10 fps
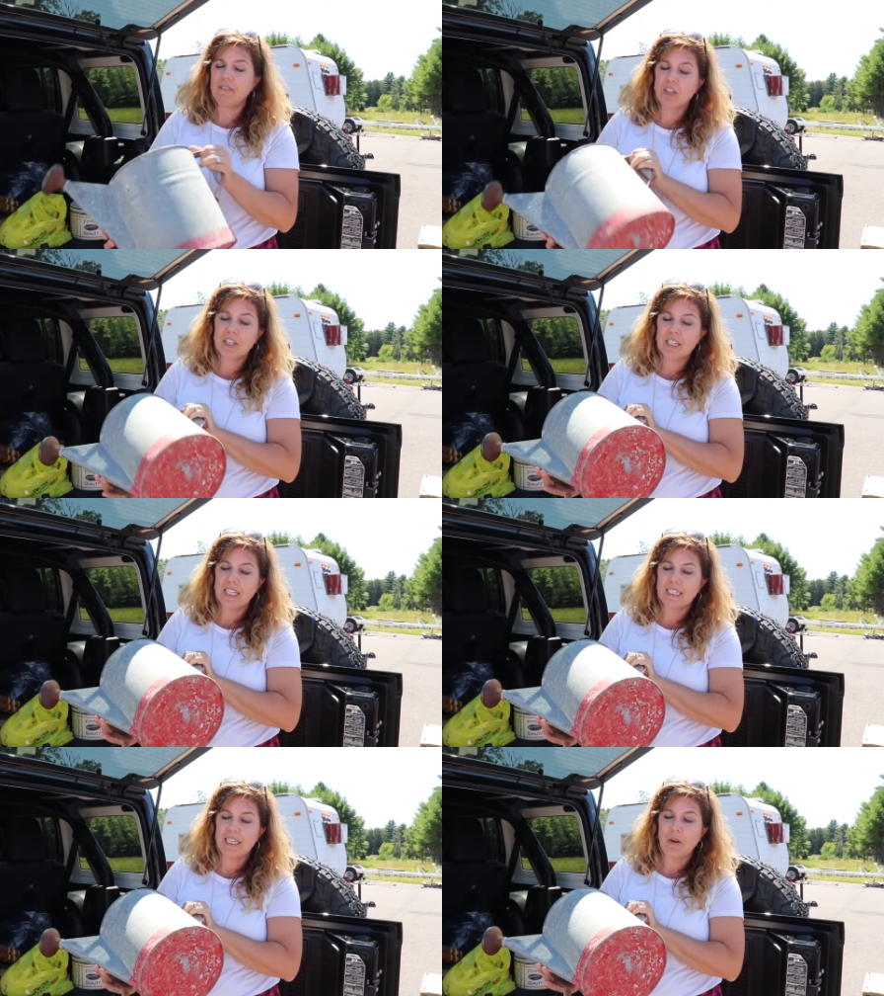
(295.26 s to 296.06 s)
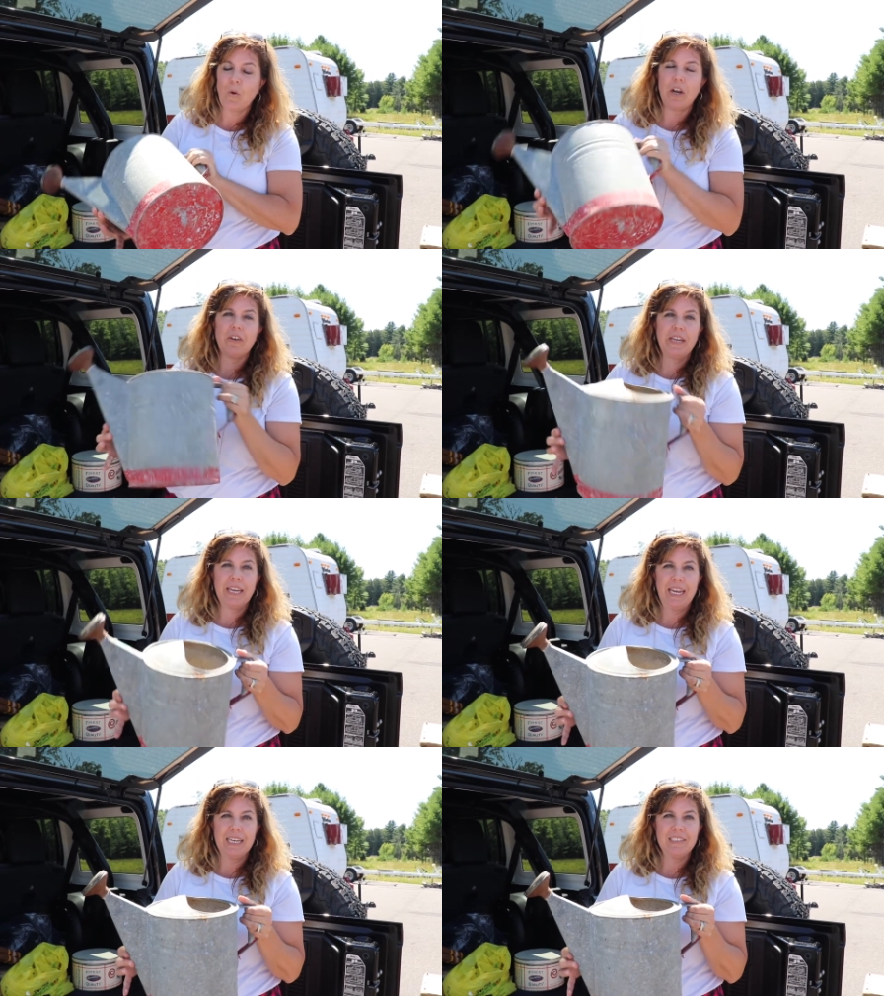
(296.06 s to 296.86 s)
started collecting watering
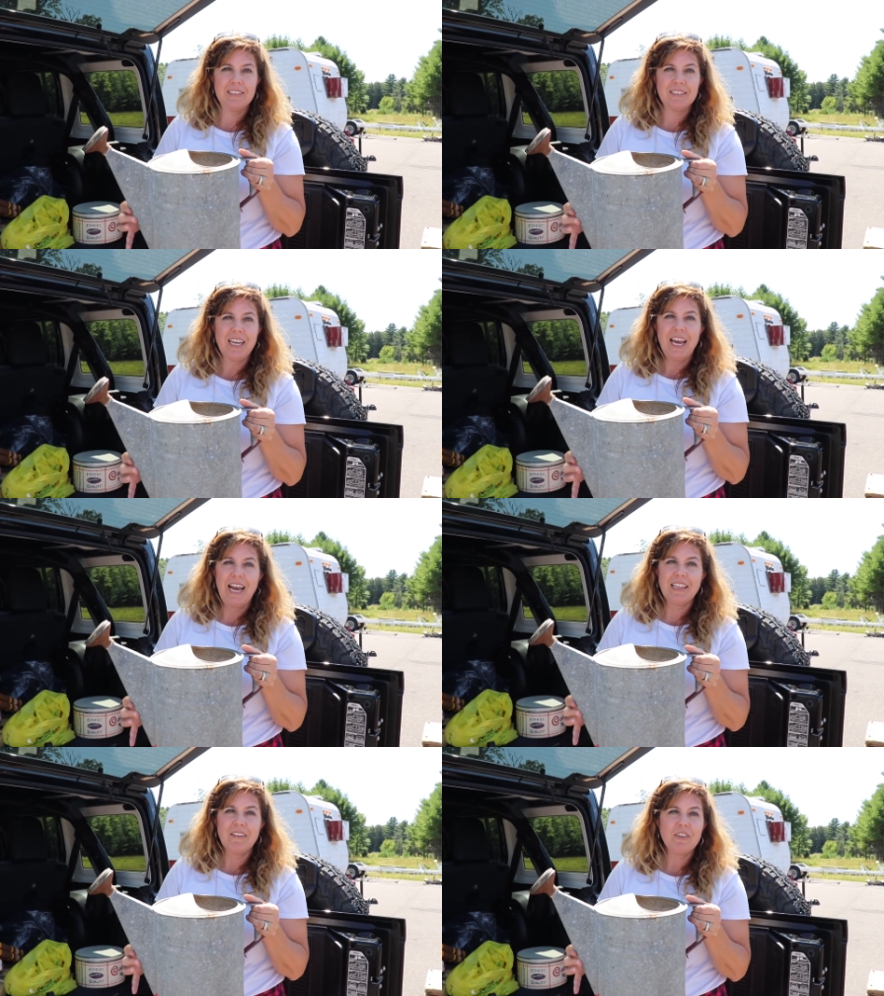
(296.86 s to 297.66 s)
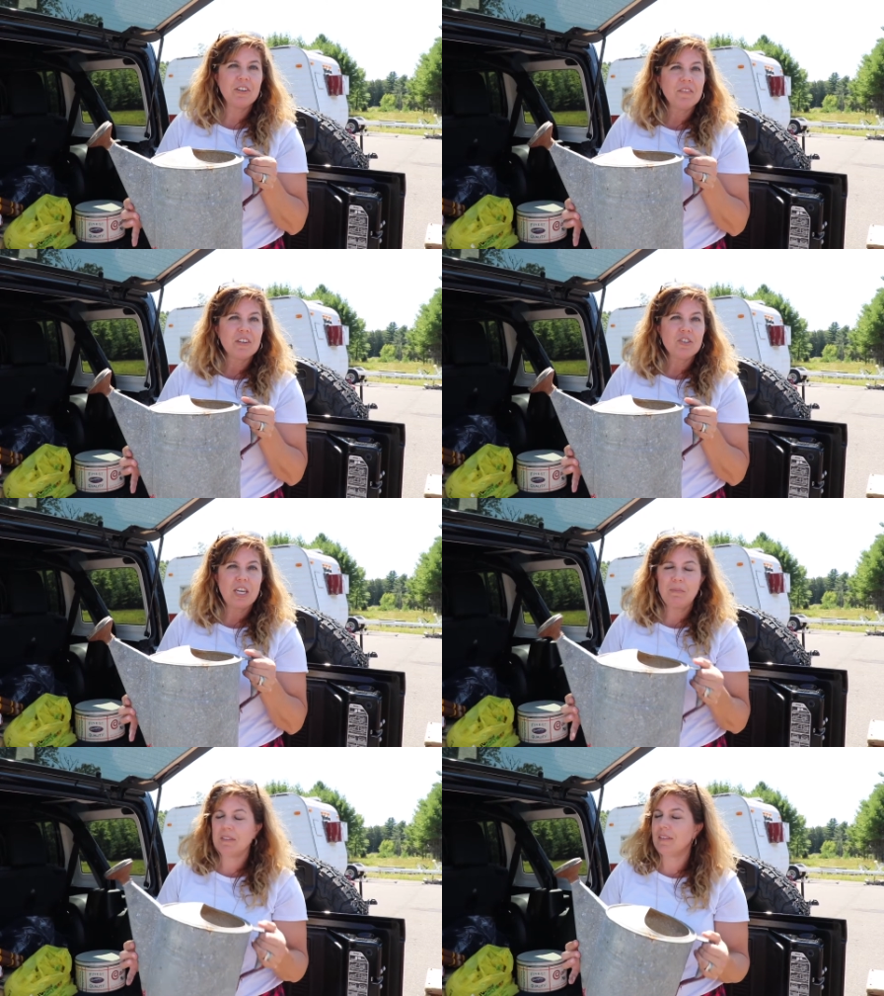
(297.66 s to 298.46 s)
cans. I love their different
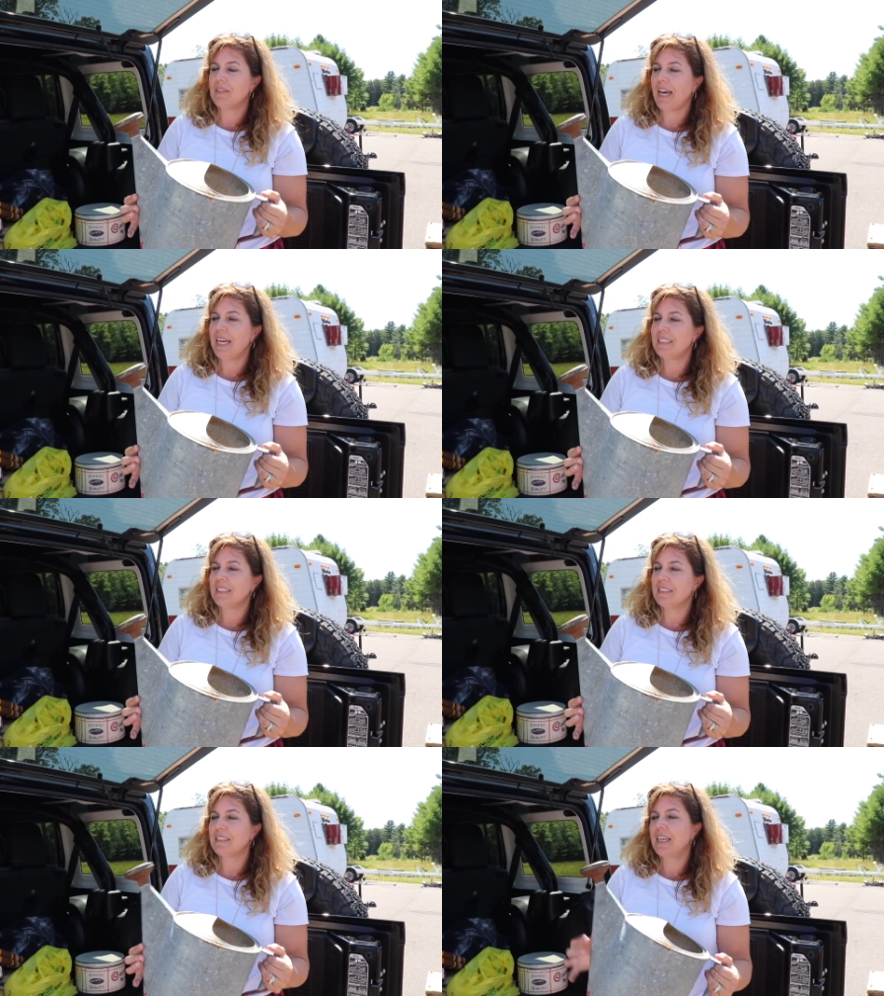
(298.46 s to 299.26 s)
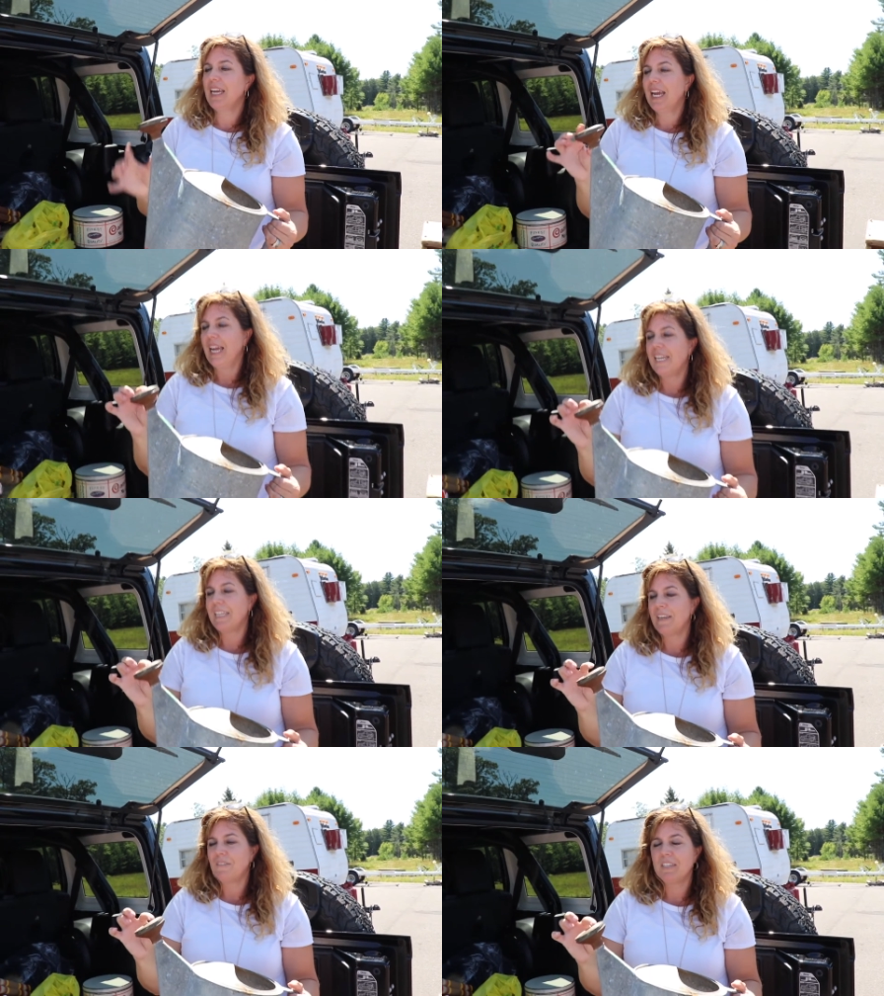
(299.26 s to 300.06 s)
shapes and sizes, and I
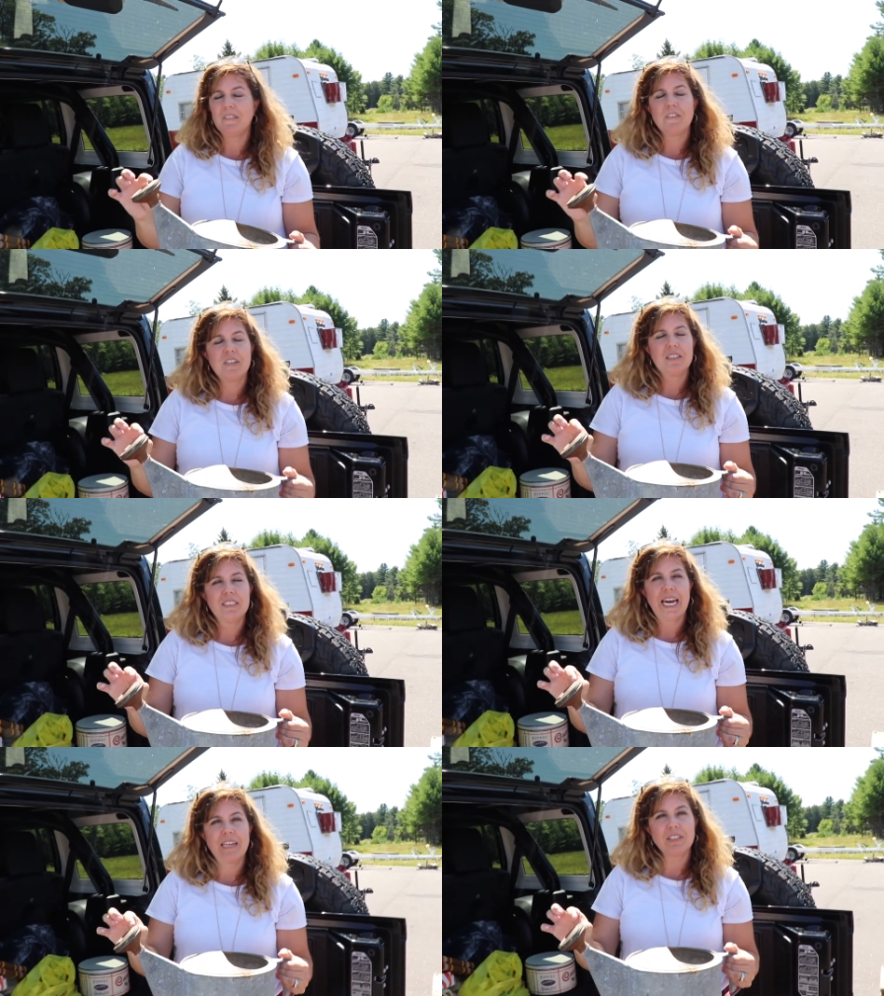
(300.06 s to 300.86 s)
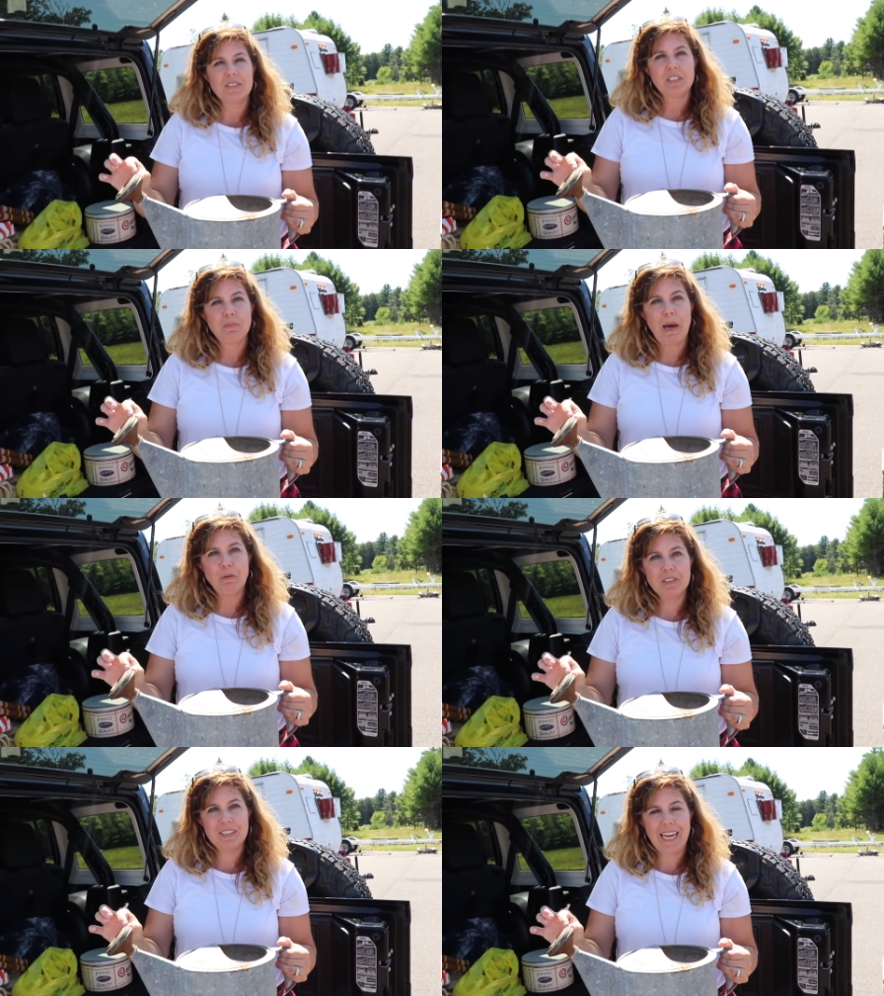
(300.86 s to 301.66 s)
love the different styles of
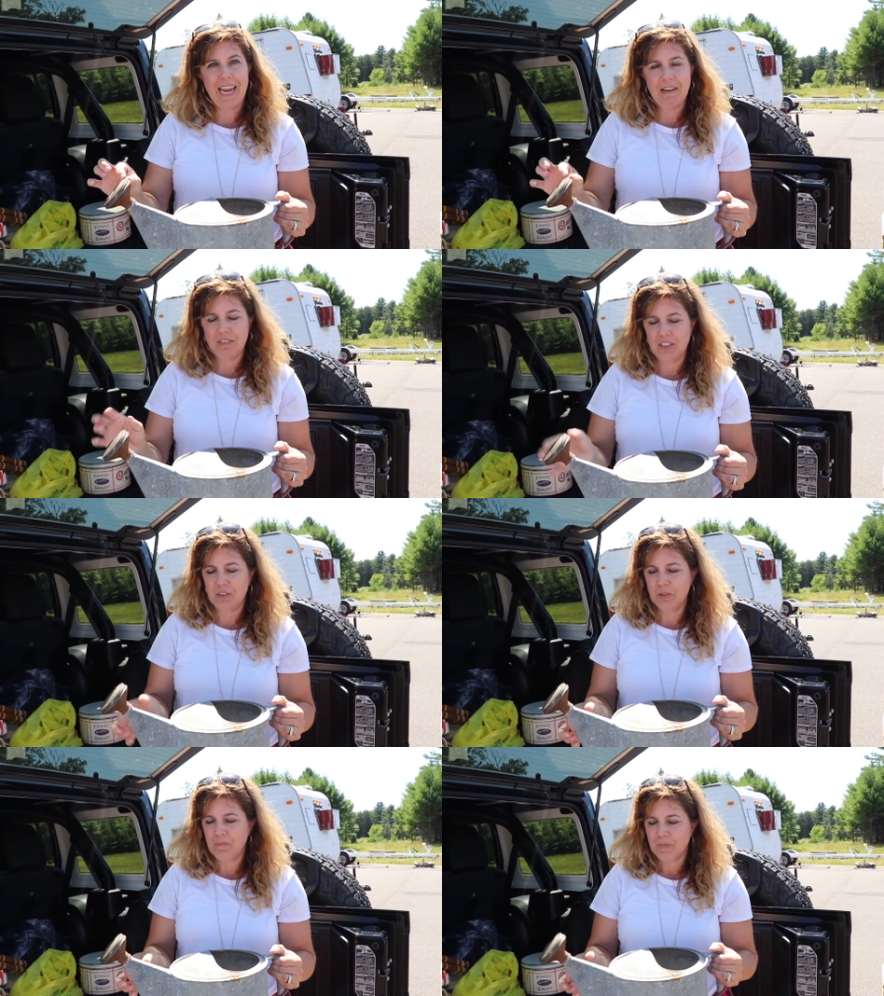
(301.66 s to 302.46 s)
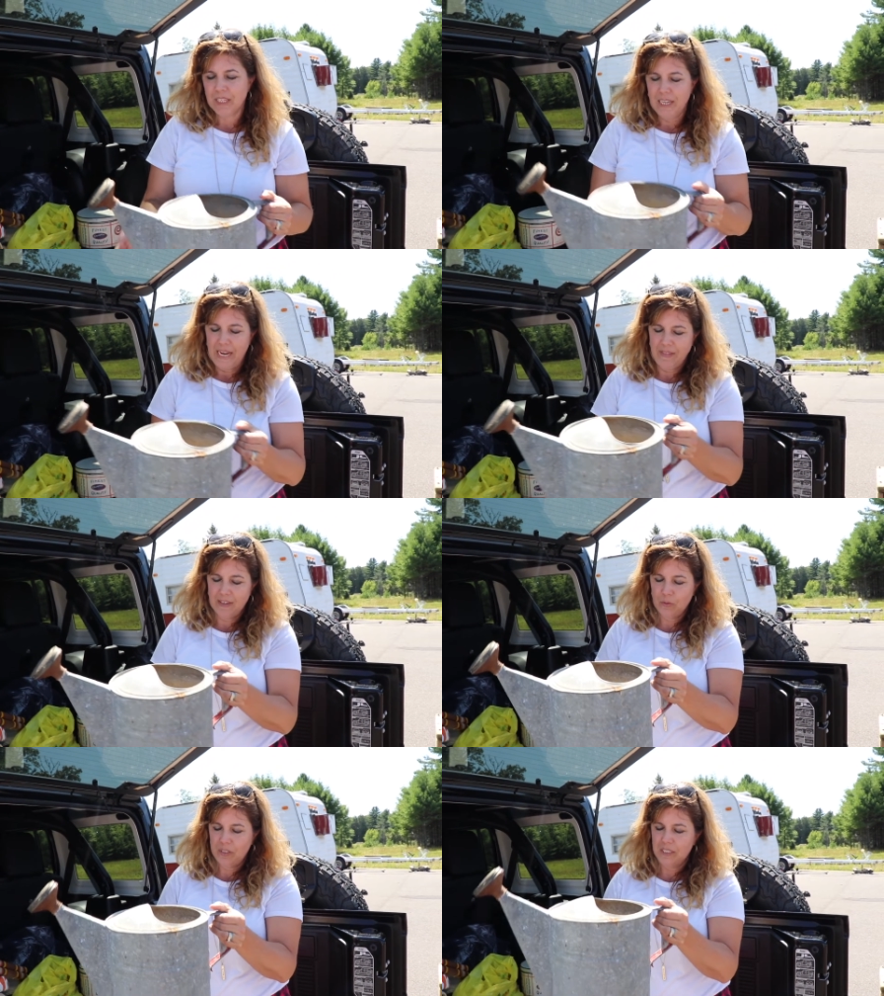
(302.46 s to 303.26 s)
spouts they have too. And
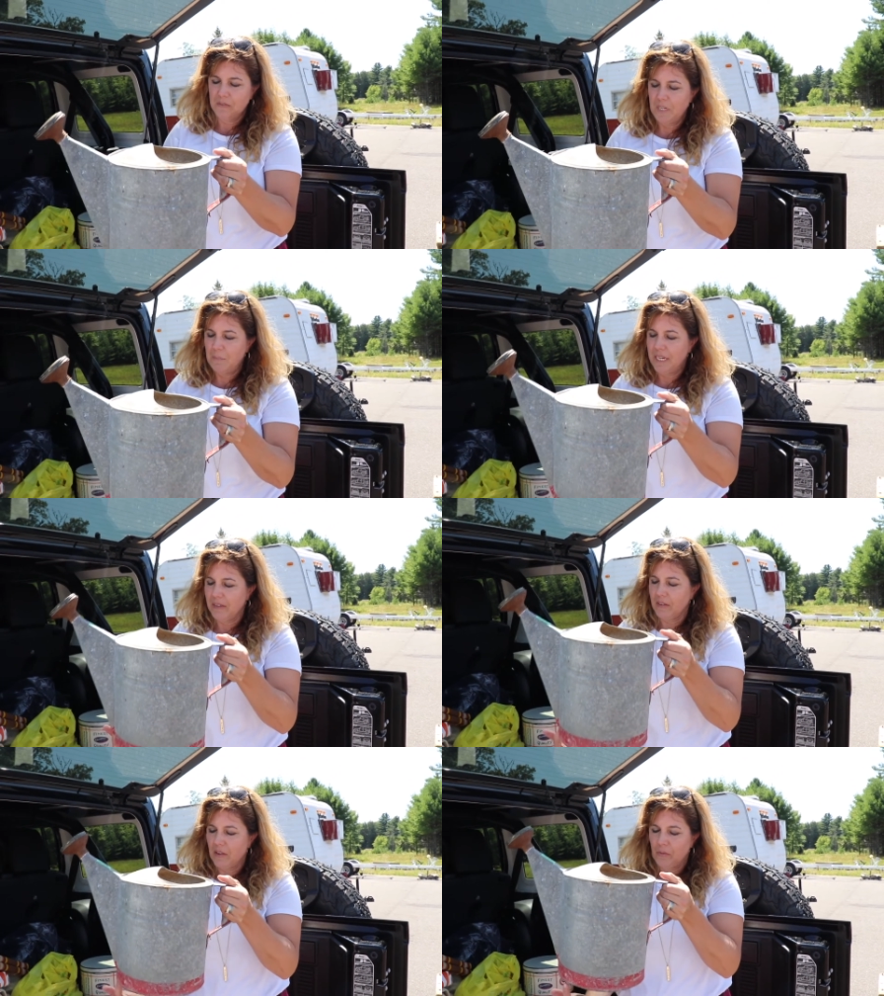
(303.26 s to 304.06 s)
this one is fun because of the